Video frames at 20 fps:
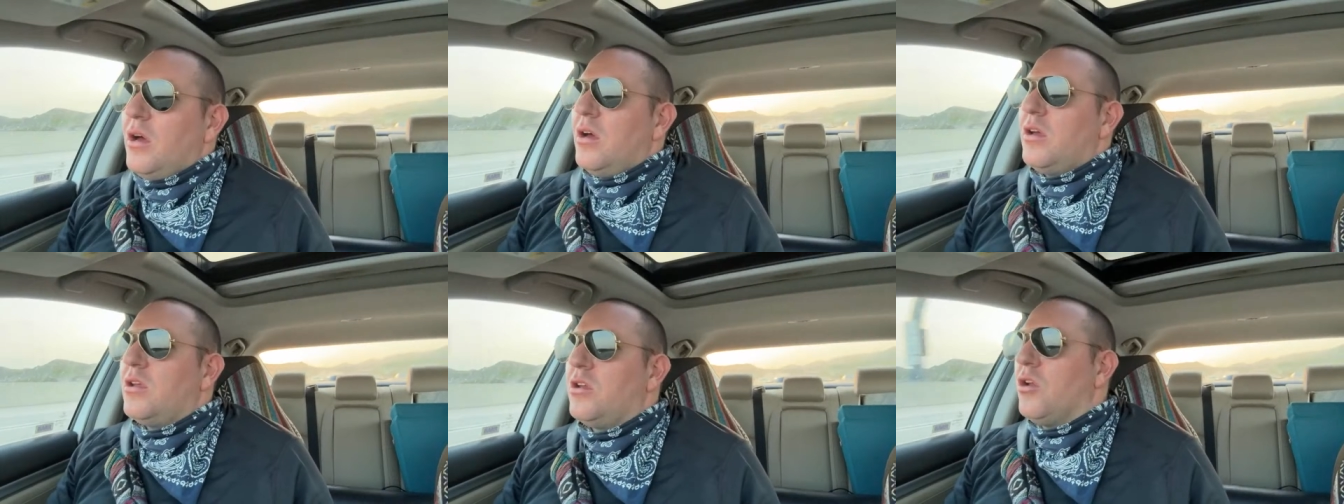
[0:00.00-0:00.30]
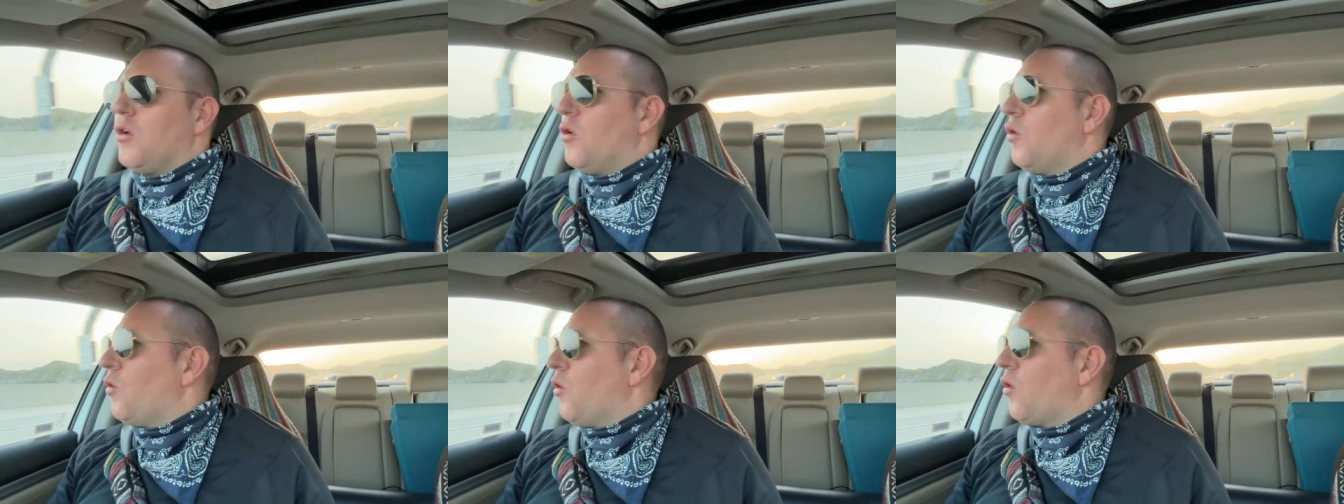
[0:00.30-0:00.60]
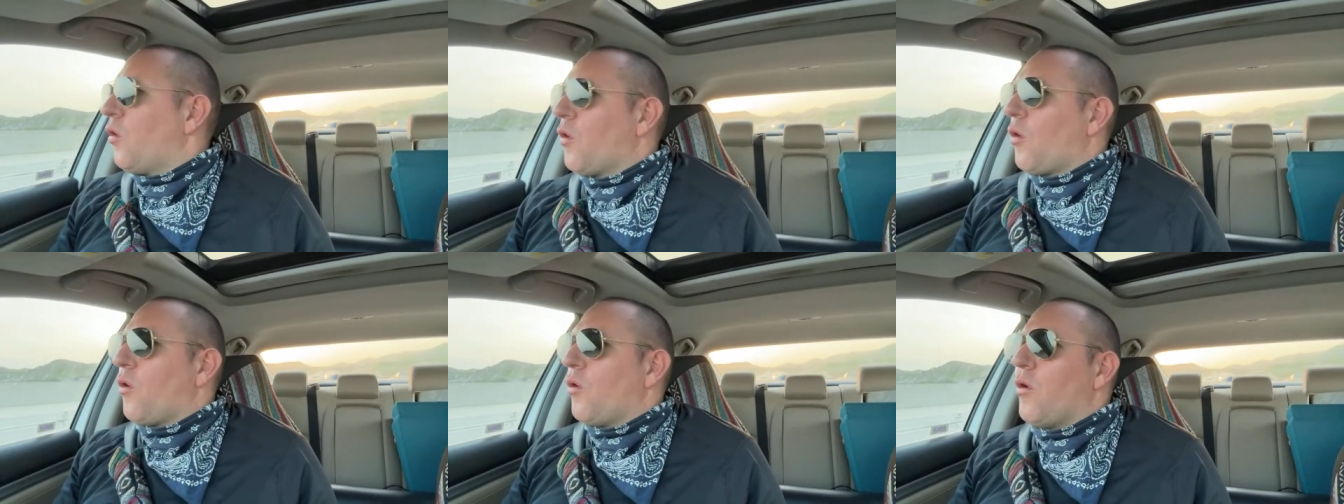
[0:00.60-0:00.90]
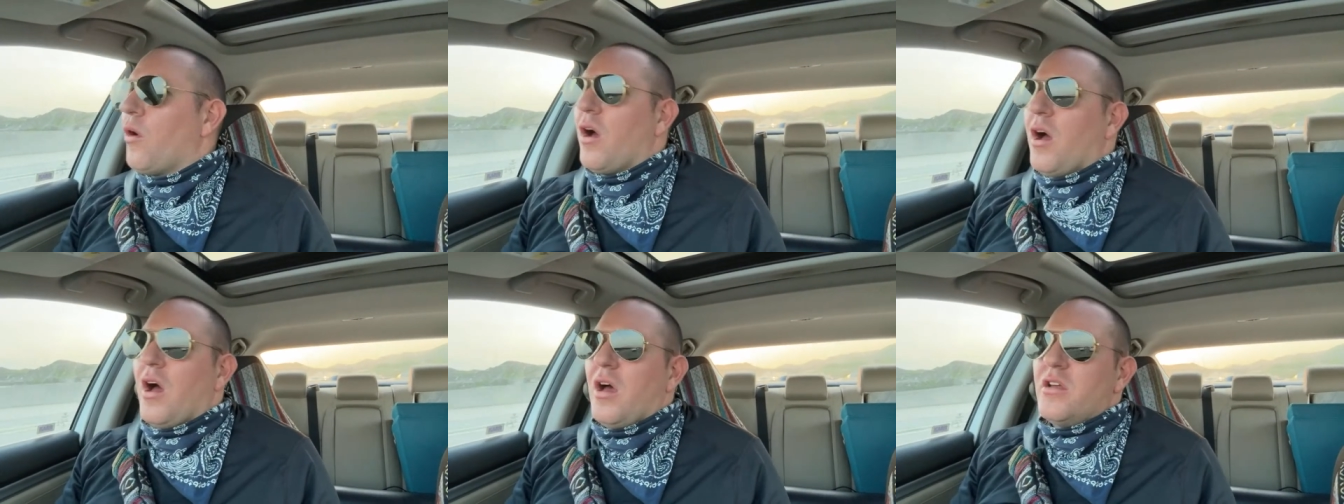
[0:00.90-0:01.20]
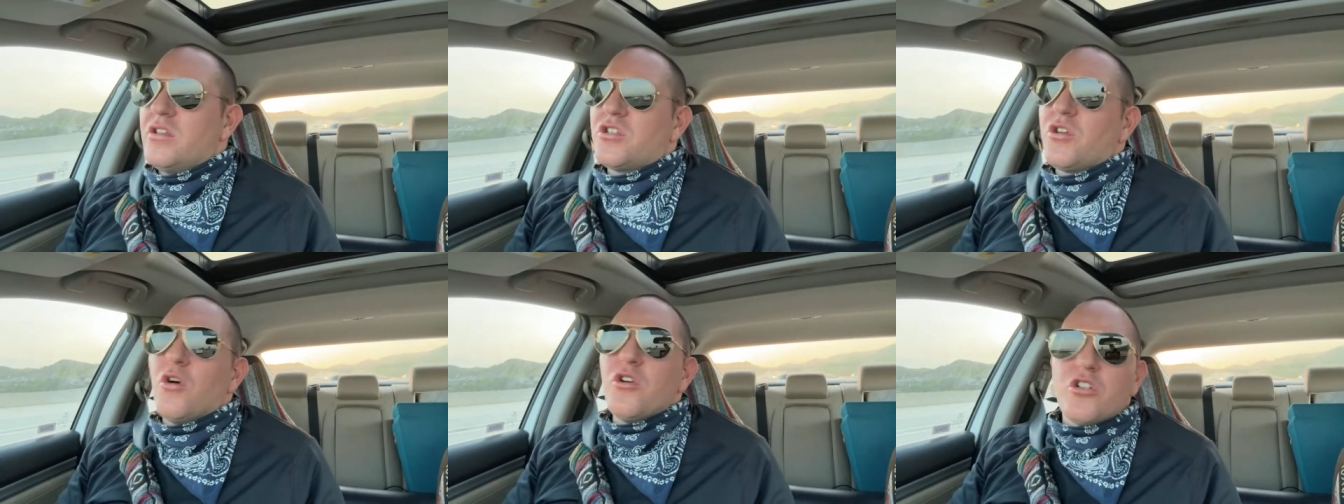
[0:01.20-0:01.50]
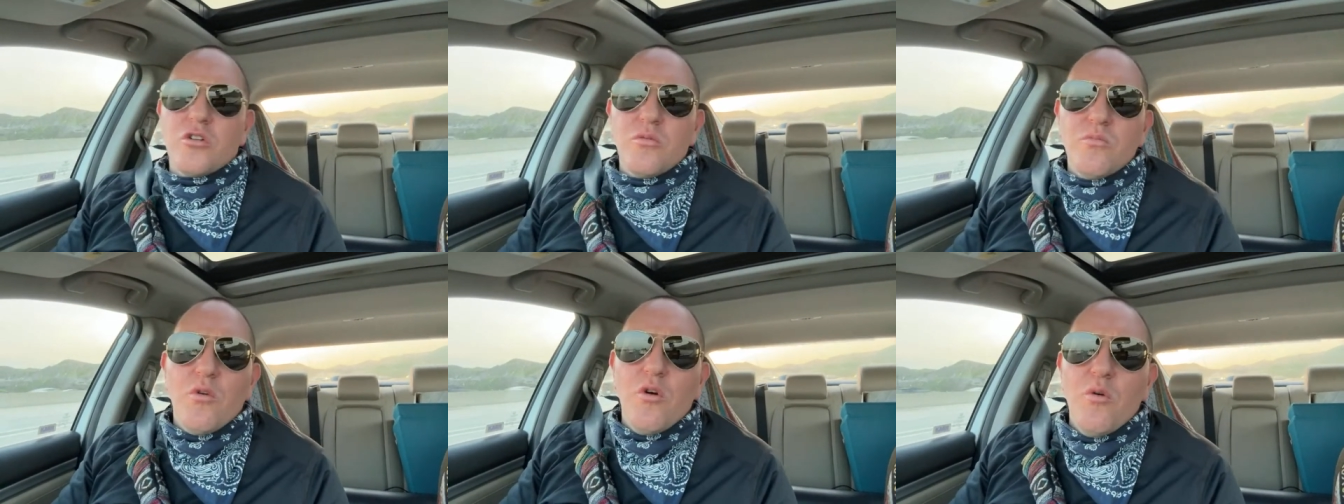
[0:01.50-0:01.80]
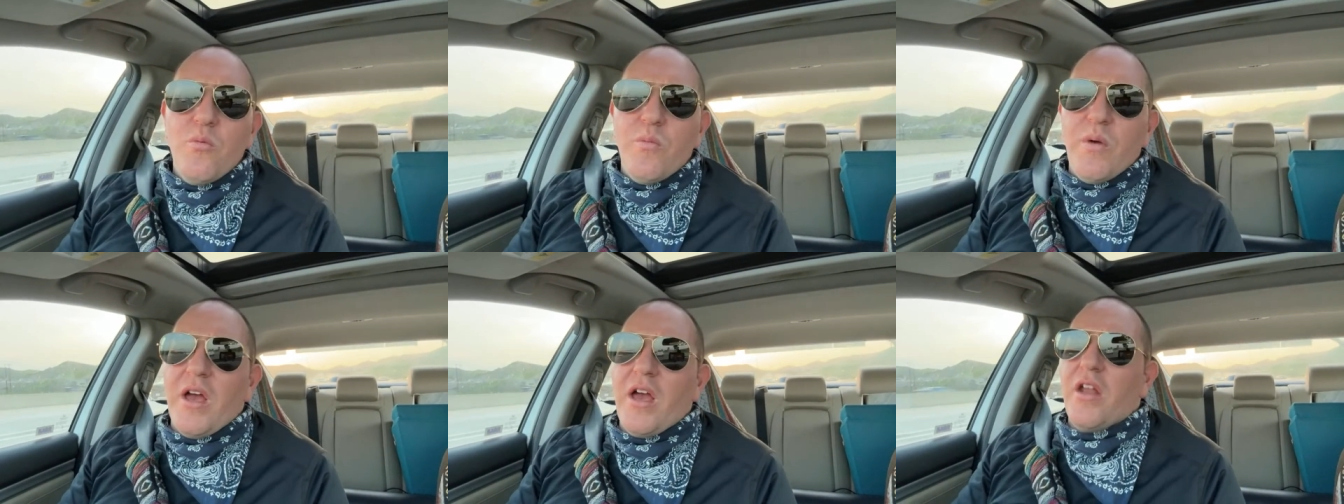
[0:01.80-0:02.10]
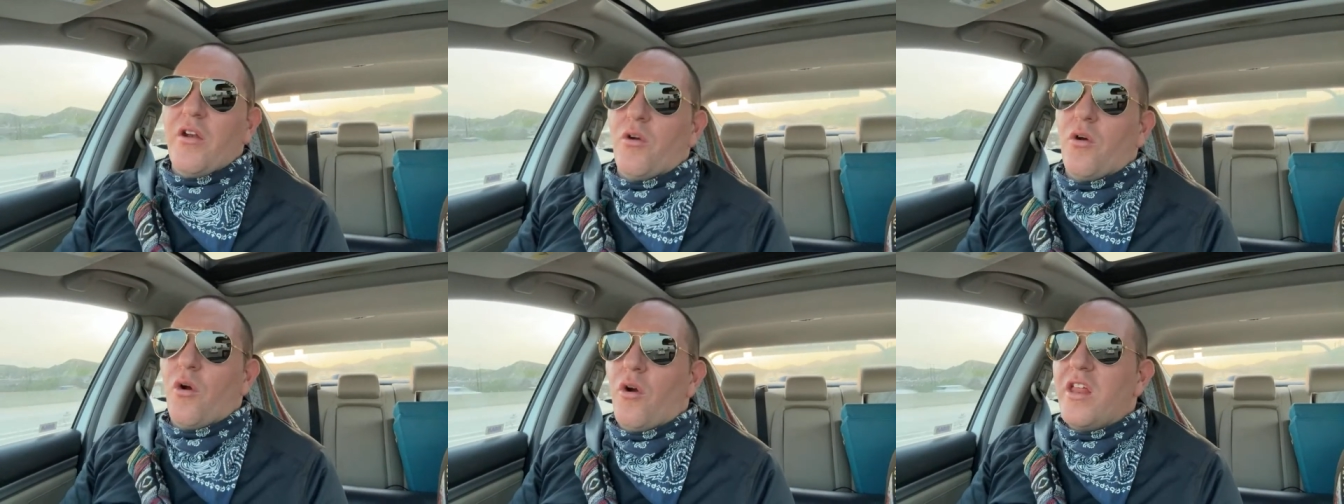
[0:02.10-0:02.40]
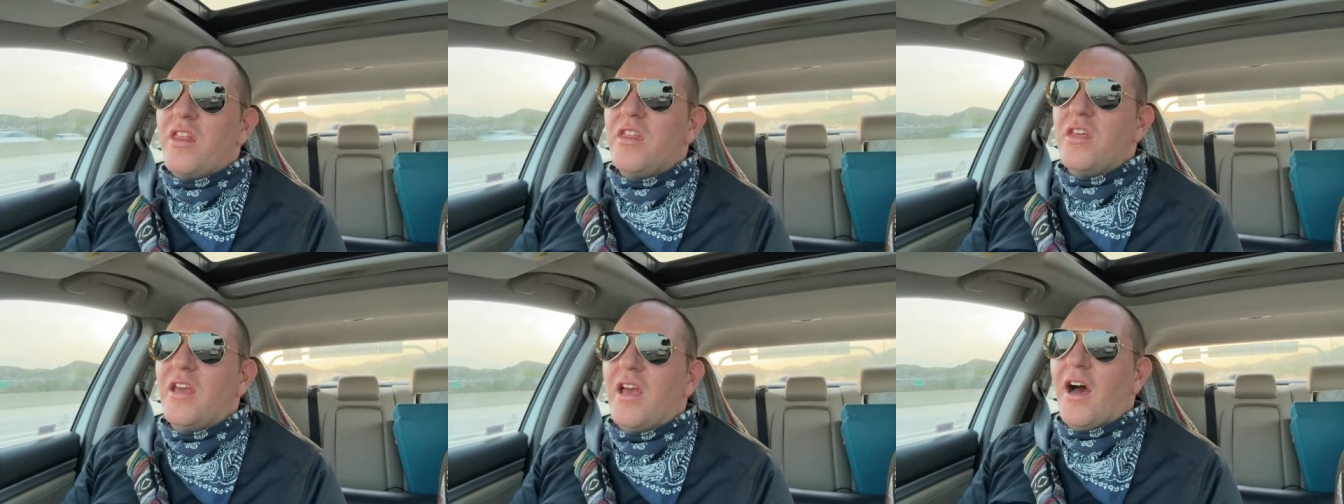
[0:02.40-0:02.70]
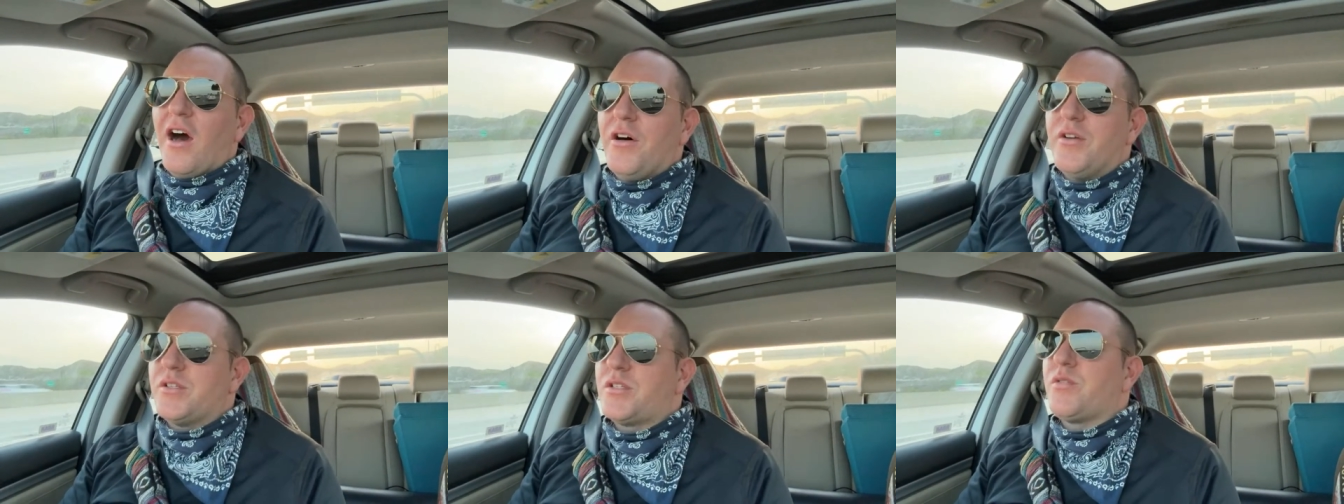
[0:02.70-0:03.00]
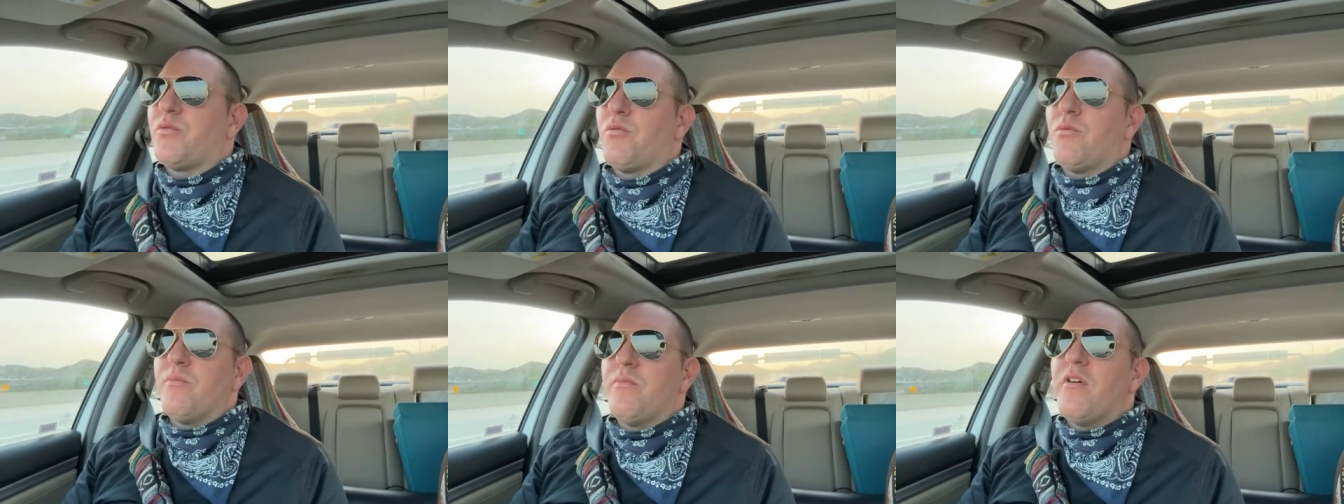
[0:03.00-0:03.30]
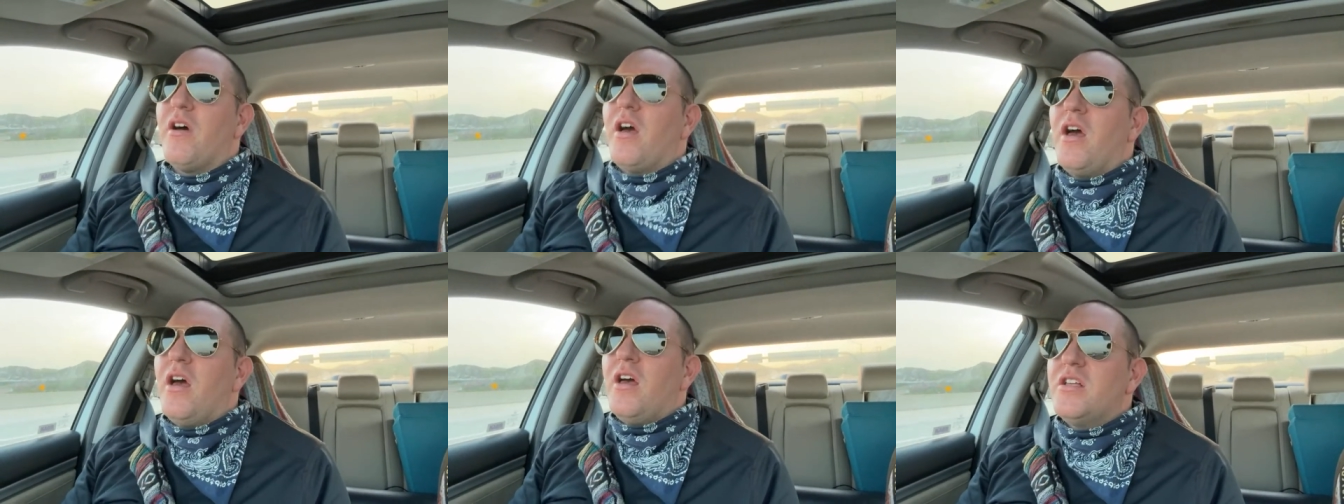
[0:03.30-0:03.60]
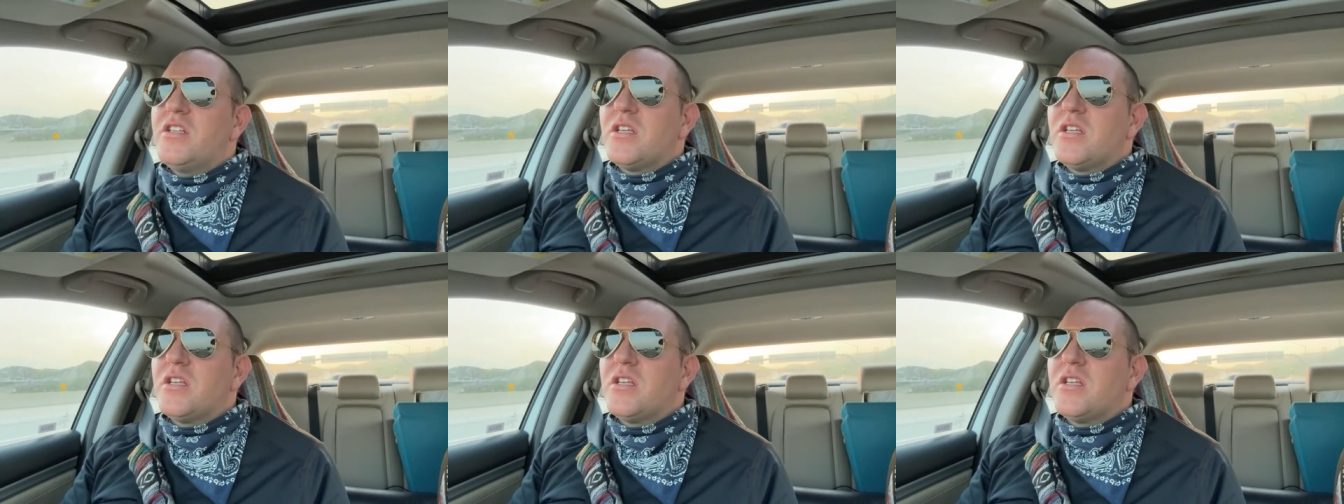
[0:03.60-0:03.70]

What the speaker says: or a social movement or anything else from